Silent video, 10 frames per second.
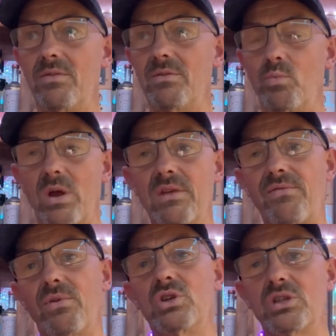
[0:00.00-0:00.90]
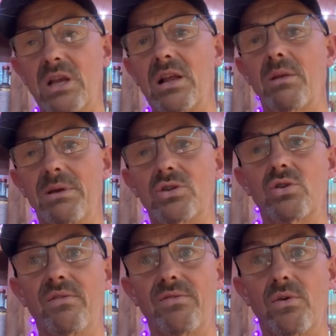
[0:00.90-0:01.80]
when the fridge is a little bit
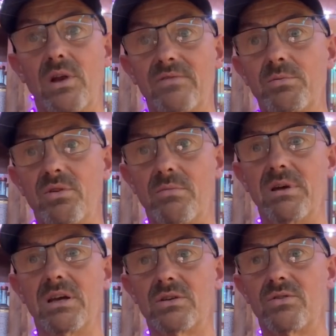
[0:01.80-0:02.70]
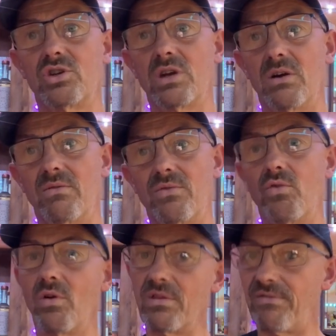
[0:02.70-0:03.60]
too full, I have to put the beers on the shelf
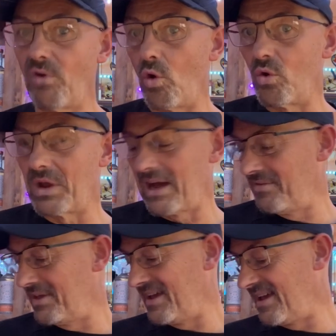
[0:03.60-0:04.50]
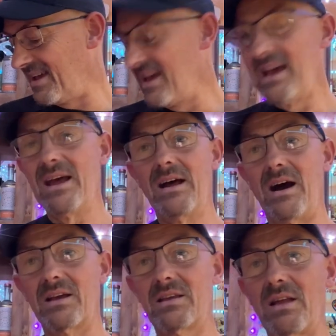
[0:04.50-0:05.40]
or on the floor down there.
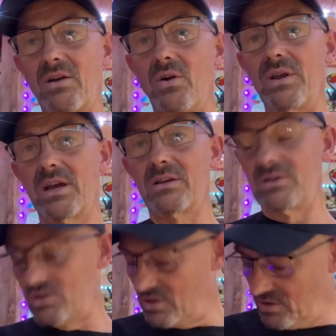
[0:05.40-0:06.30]
I got an air conditioning